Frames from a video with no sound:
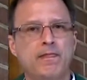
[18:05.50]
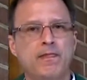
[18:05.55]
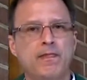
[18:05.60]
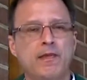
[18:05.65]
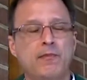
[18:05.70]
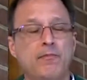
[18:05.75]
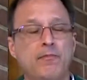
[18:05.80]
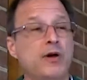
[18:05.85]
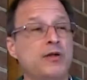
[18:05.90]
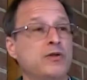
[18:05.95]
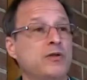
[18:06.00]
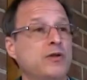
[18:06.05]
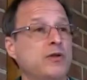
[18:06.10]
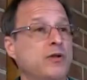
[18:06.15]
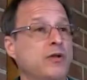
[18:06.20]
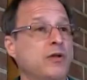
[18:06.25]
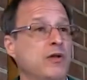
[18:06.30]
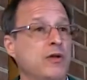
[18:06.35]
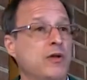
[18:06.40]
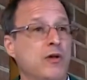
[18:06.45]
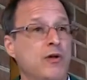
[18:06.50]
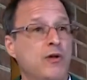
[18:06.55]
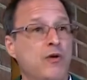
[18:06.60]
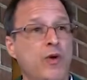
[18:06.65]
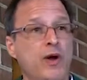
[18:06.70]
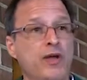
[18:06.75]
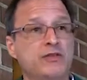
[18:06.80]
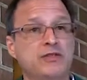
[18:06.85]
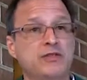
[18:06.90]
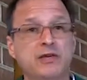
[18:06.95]
But
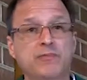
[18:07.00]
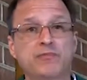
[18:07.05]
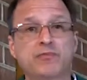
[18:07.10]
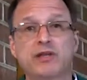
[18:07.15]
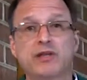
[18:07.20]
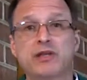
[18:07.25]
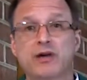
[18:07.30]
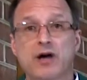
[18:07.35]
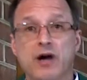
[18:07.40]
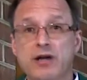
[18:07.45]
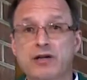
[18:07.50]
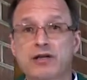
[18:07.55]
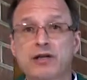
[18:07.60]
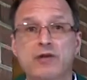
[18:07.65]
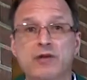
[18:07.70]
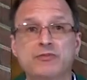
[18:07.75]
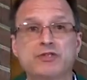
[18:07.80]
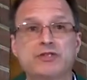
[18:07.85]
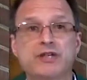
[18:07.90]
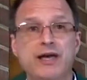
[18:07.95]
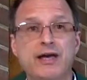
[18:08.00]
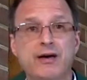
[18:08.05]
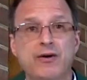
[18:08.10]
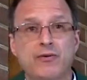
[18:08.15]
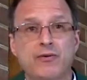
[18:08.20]
quite simply, God comes down.